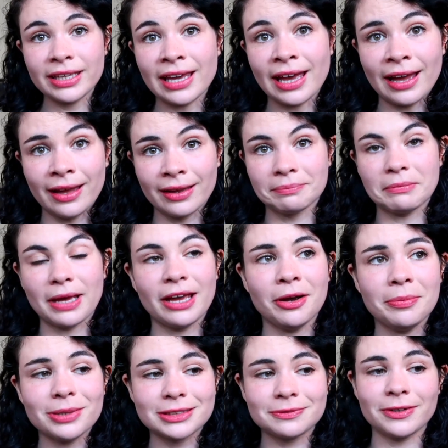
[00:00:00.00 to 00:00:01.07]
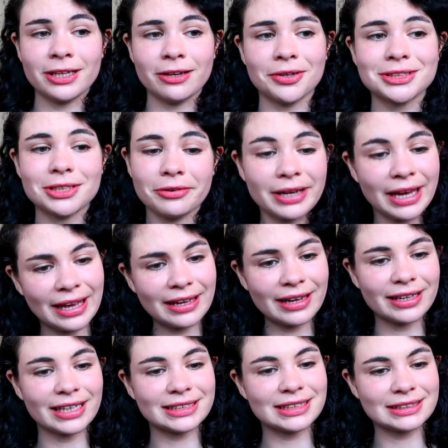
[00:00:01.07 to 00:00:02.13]
yeah, I hope this video is okay. I
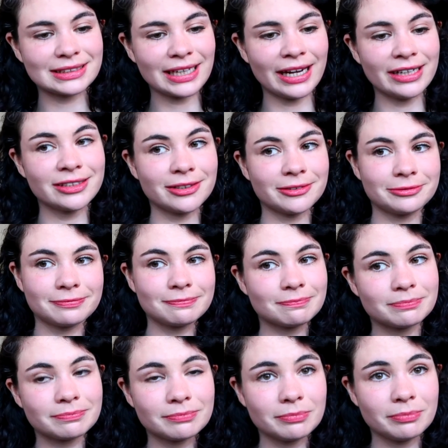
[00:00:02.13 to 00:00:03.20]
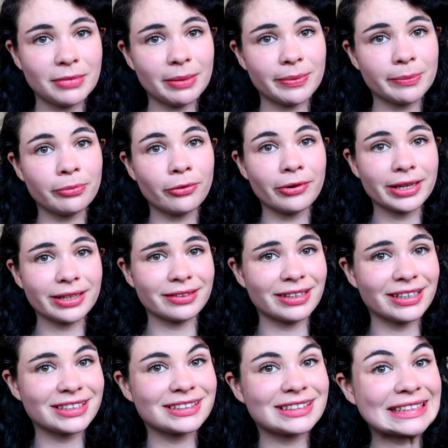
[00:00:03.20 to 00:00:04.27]
guess it's kind of maybe
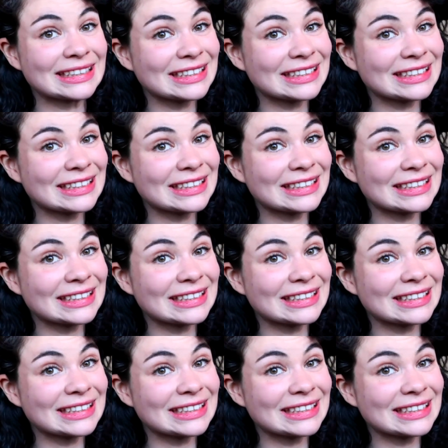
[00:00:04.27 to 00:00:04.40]
pointless.